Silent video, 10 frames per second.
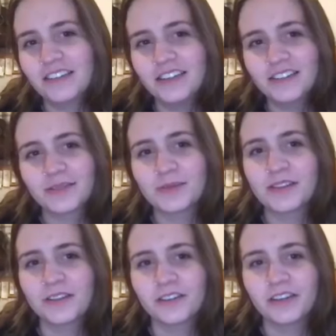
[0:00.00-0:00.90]
eat some
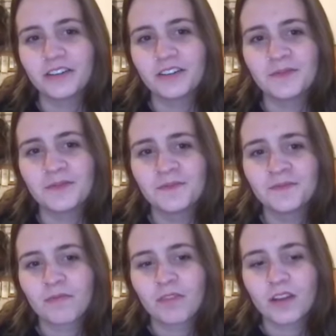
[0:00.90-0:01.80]
cereal.
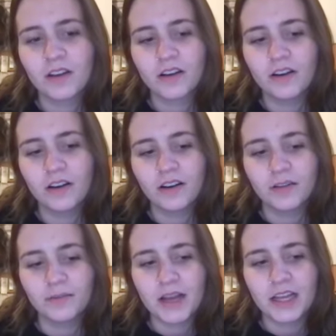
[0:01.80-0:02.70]

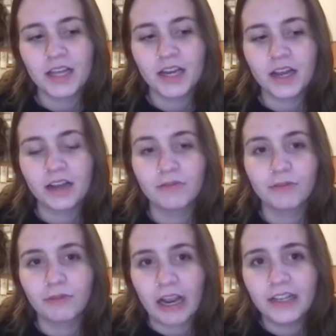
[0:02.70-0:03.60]
And then I have a
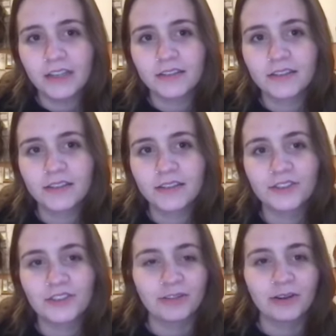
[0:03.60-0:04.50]
write
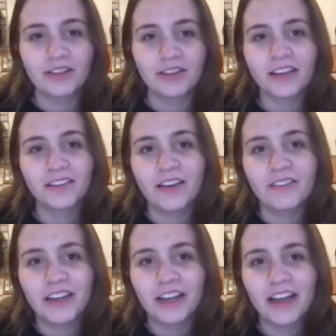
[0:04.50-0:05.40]
usually around like
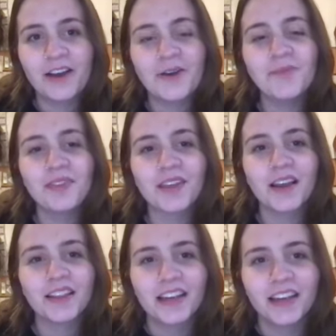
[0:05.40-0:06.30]
11 a.m.
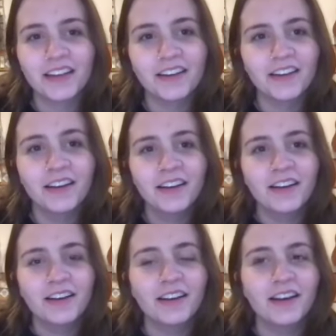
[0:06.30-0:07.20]
And then
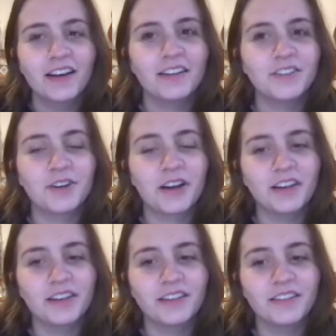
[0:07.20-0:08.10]
I try
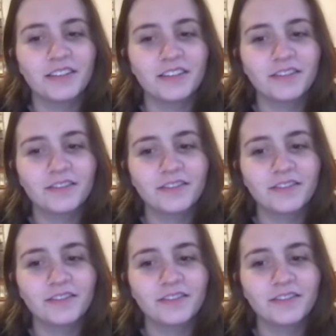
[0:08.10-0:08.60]
and